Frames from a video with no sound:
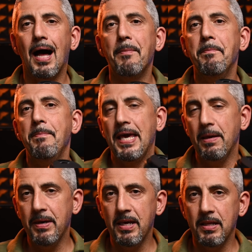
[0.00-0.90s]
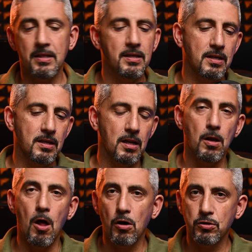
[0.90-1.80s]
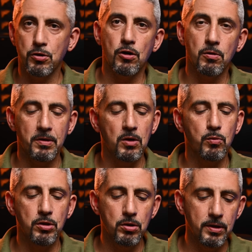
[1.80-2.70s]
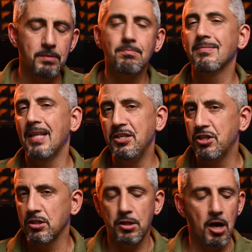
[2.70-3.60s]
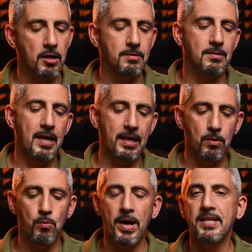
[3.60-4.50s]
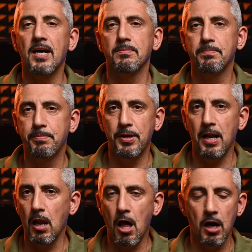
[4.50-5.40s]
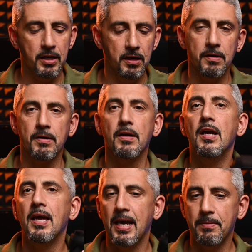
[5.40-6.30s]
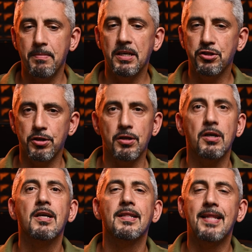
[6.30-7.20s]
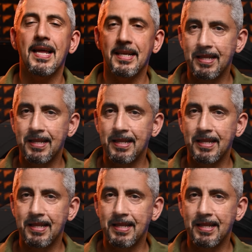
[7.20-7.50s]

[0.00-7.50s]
maybe in the long term it would do it. They just thought, hey, why not put a lock here and make sure that it